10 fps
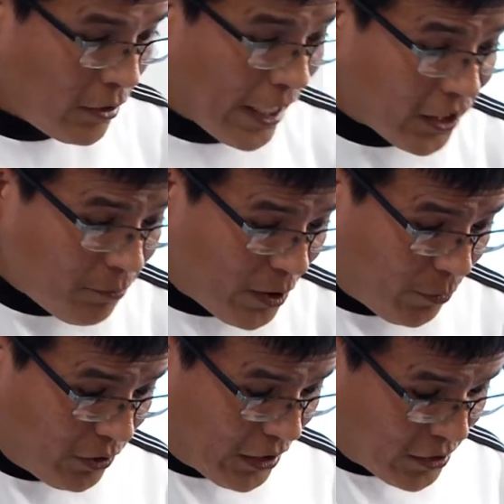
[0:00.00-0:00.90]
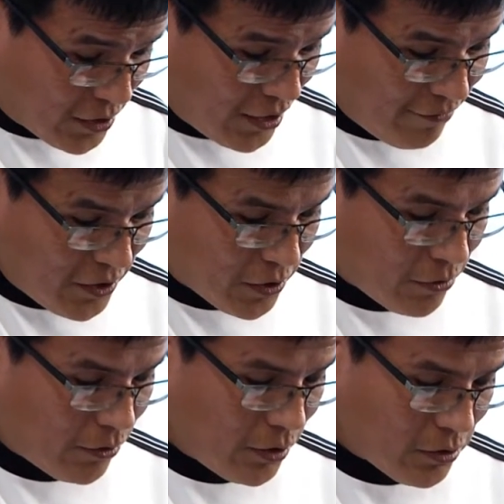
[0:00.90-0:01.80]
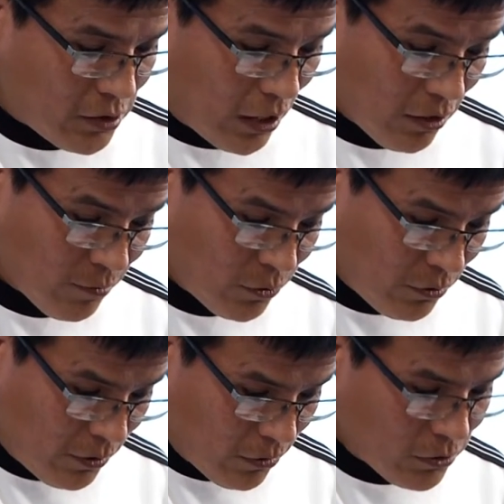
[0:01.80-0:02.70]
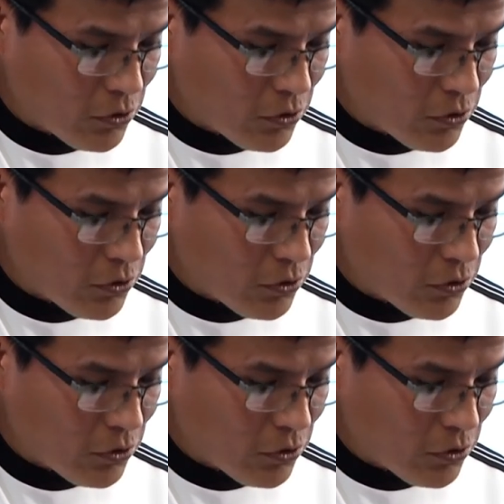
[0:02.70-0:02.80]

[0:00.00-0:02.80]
Naked people on TV screens, Telemundo,